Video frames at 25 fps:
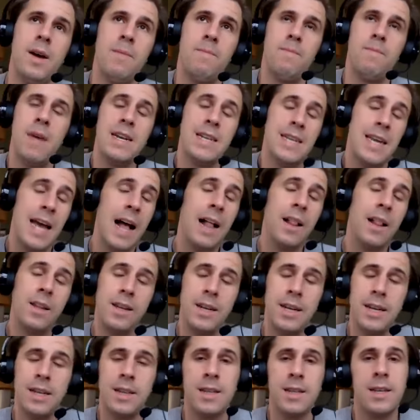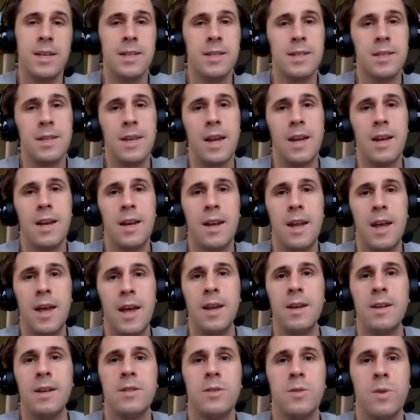mentality, at least,
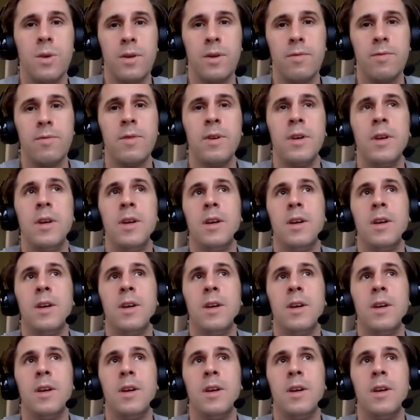and sort of